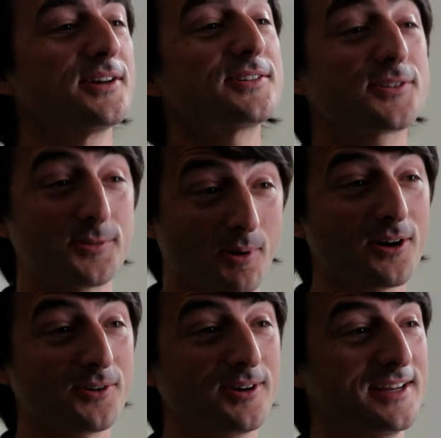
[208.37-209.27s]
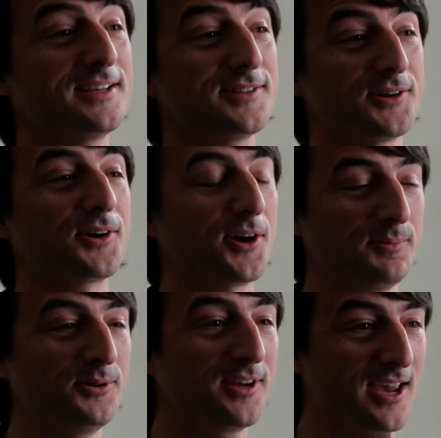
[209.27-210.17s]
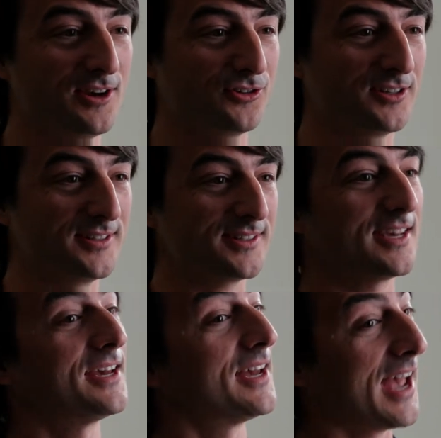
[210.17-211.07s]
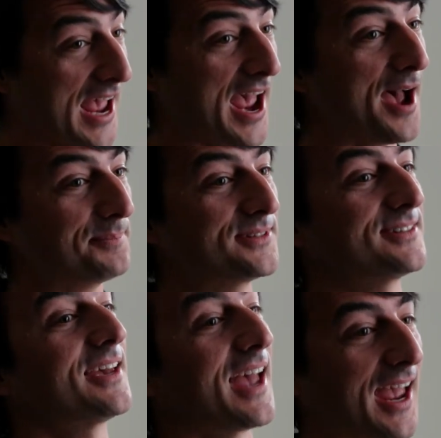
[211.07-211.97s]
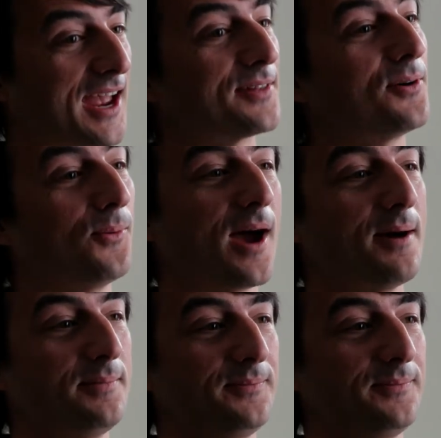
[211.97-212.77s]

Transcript: smarter and easier communications, apps, and the web.